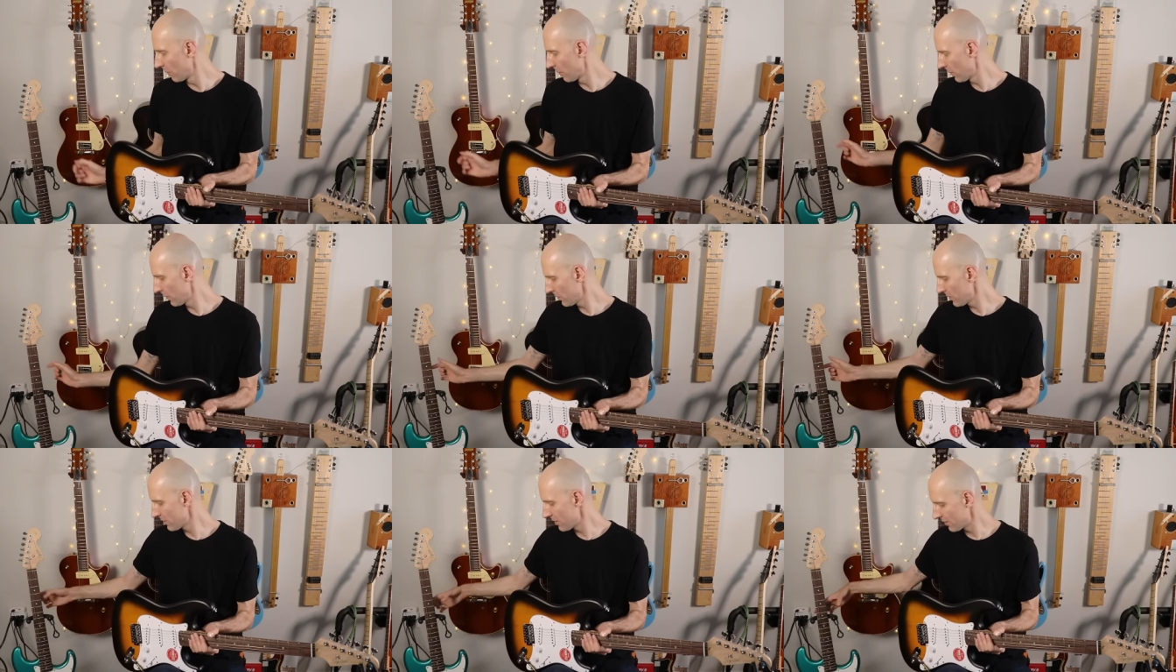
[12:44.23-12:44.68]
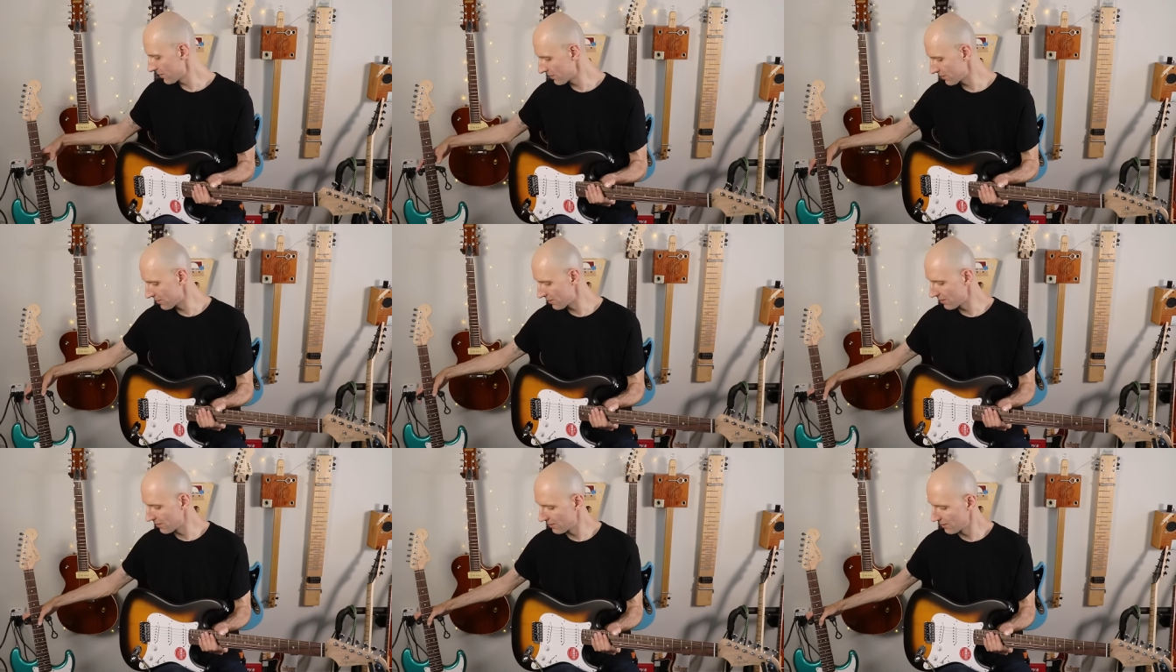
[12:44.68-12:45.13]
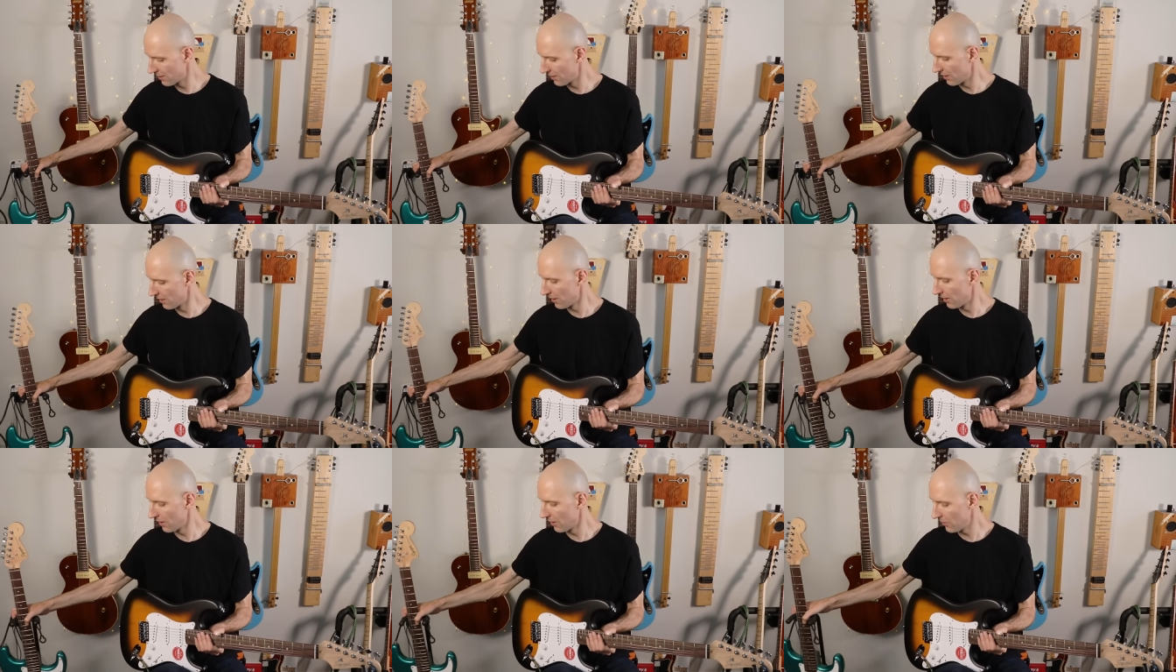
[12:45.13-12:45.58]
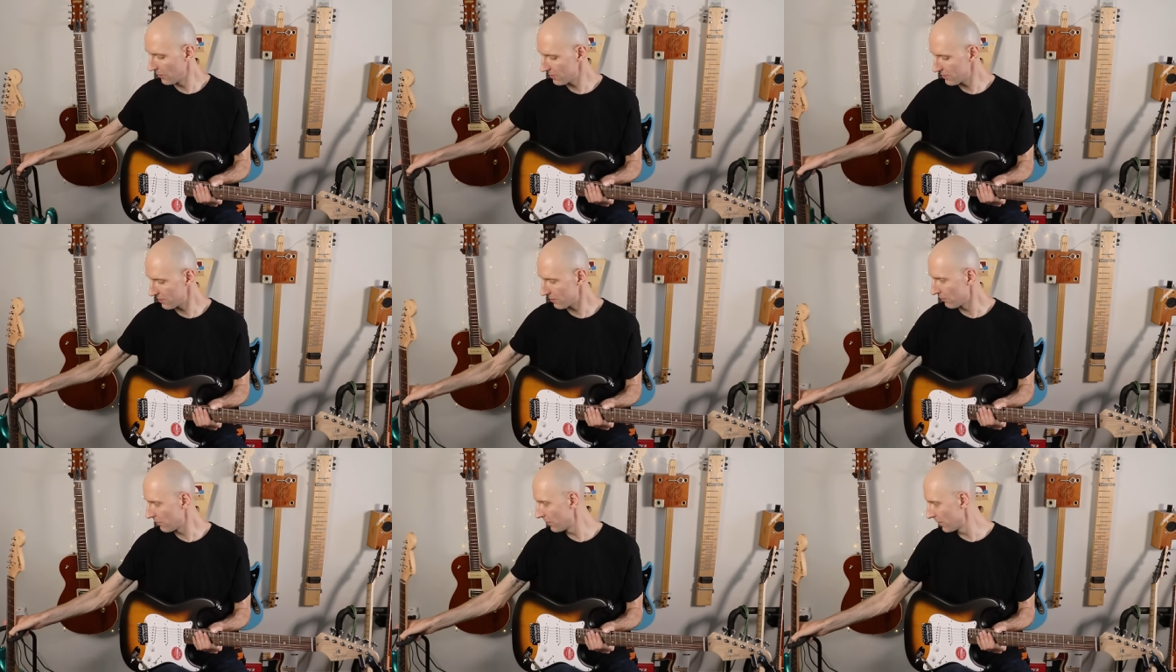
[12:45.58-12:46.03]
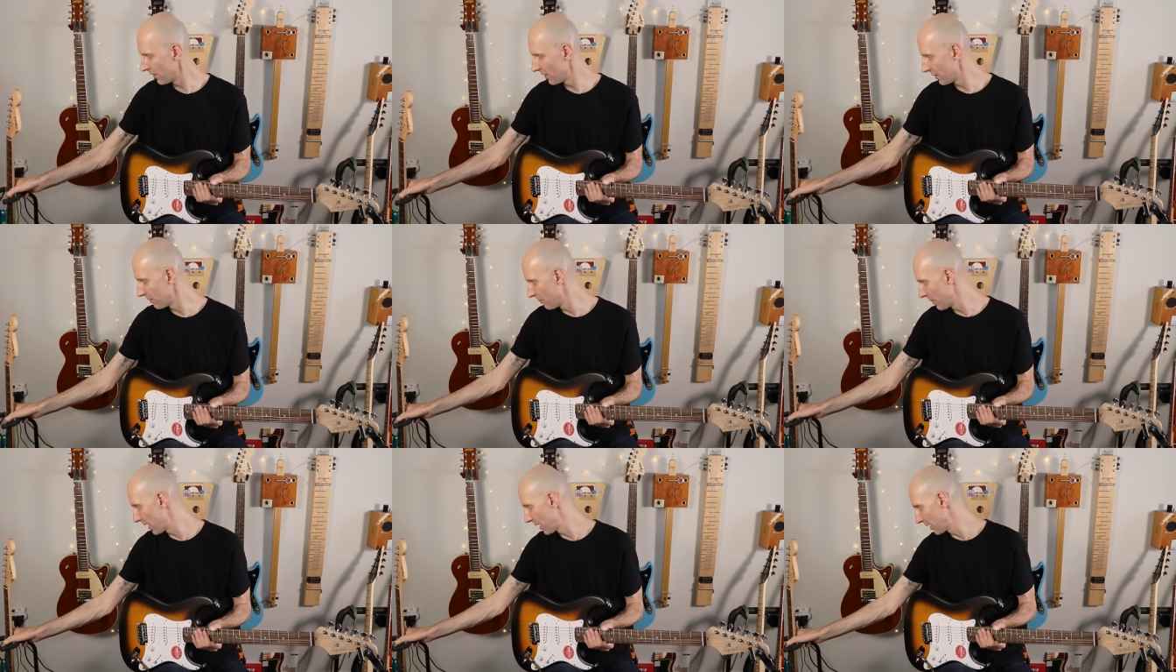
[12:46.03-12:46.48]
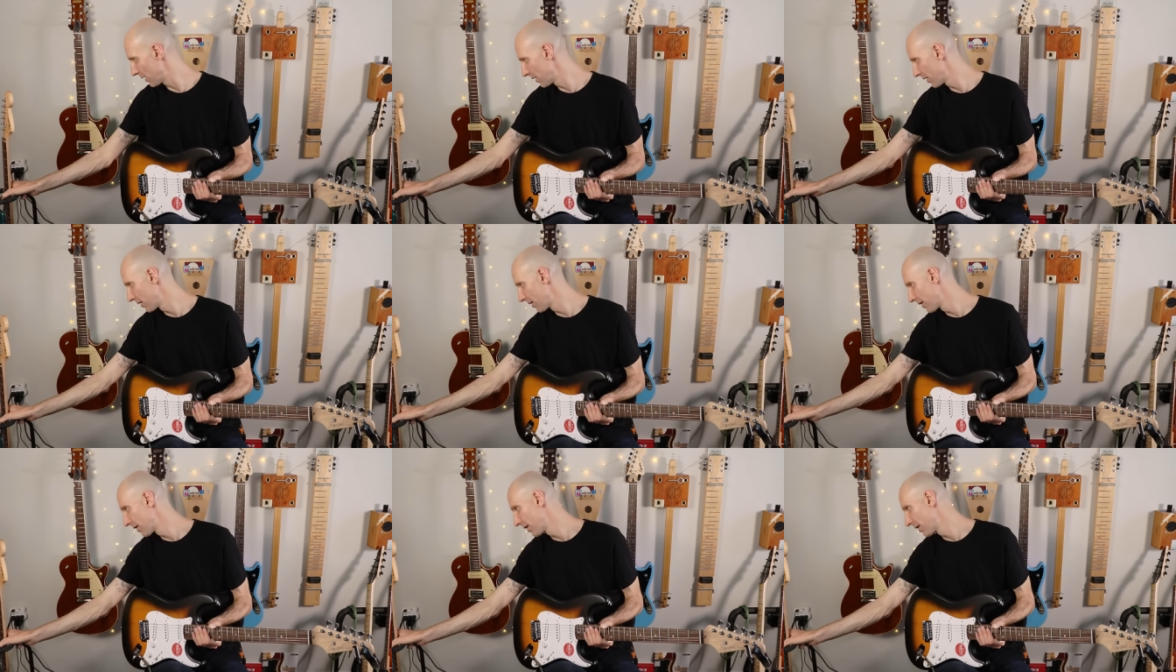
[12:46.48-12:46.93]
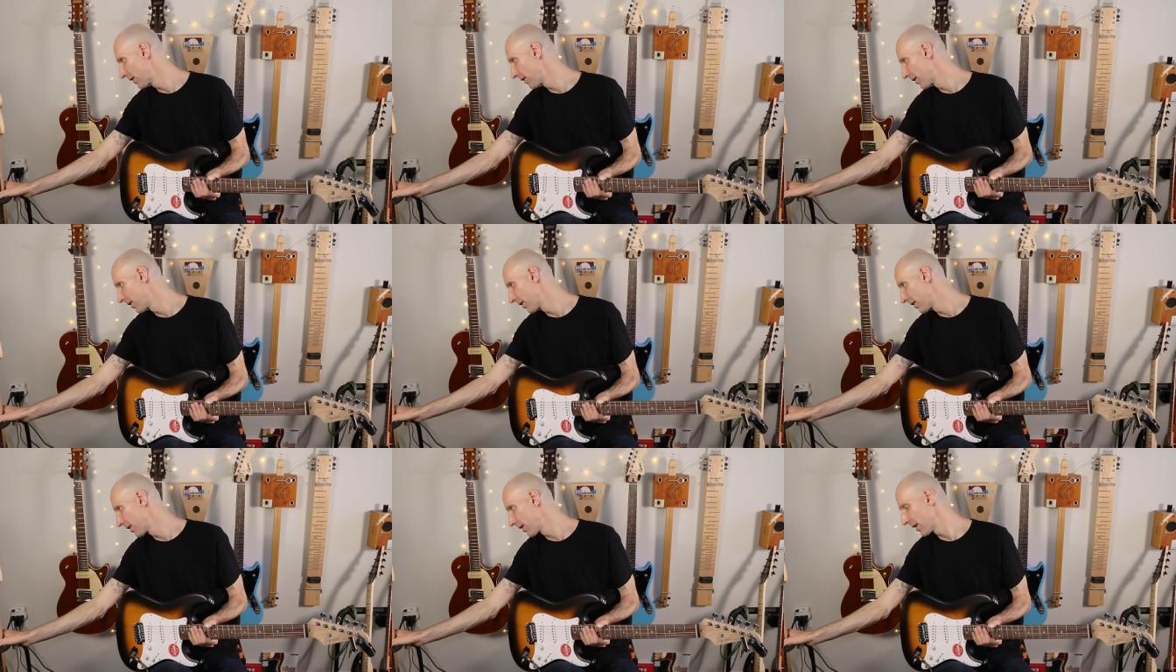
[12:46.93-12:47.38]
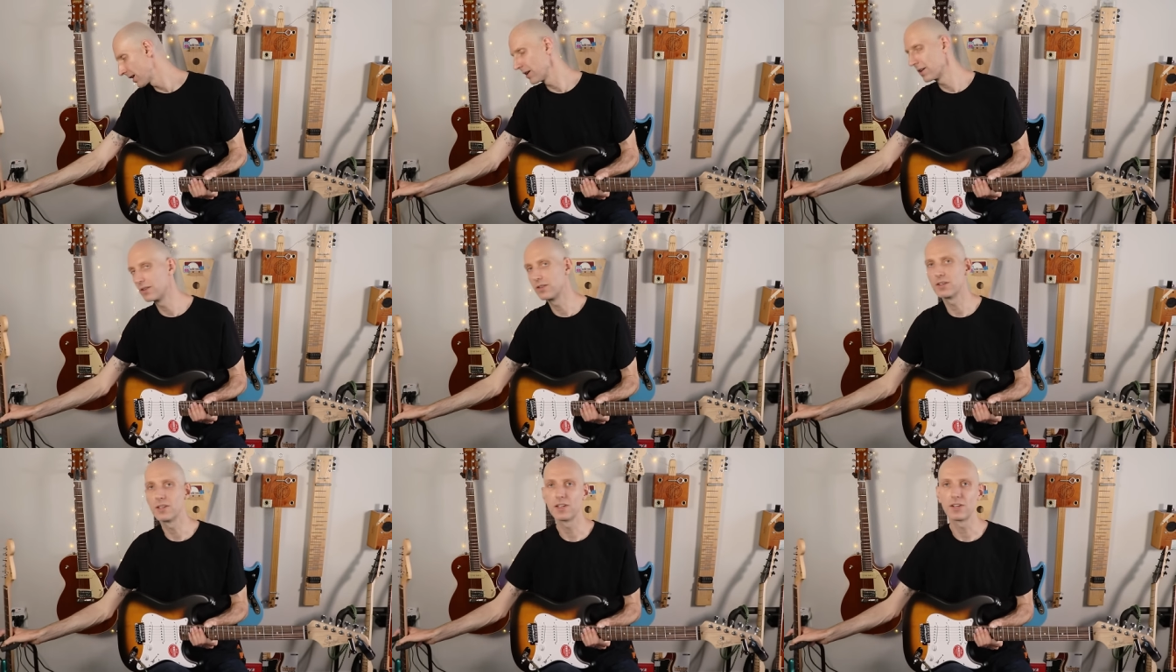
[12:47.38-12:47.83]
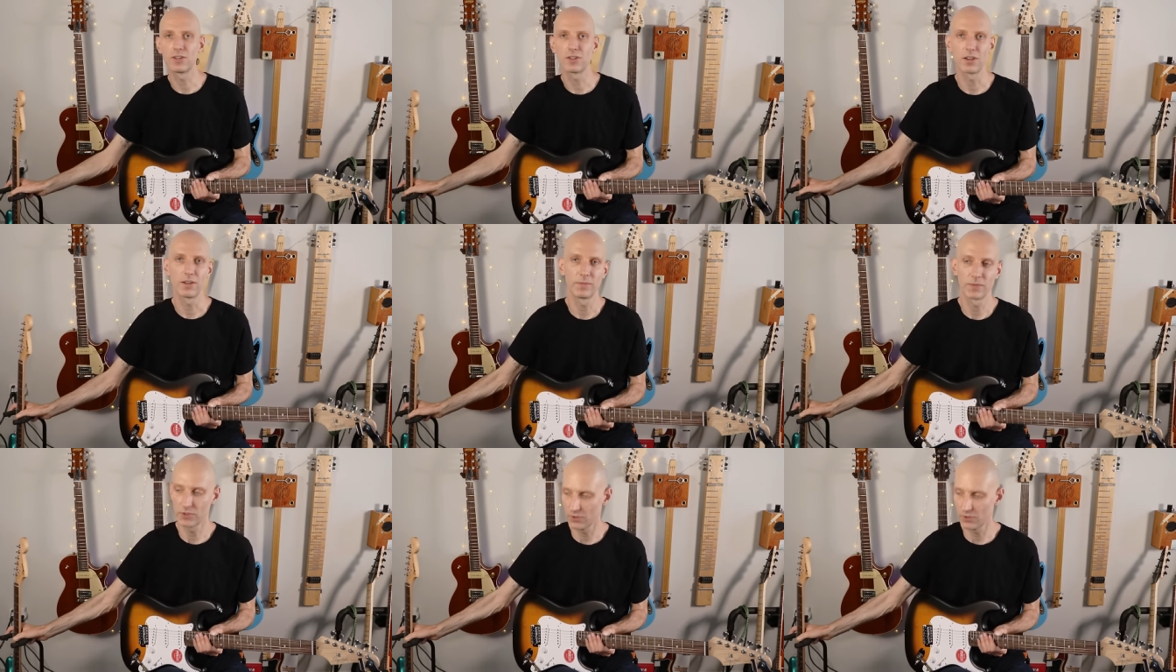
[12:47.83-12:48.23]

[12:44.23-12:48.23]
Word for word: Where was this? Where was the Affinity made? Indonesia.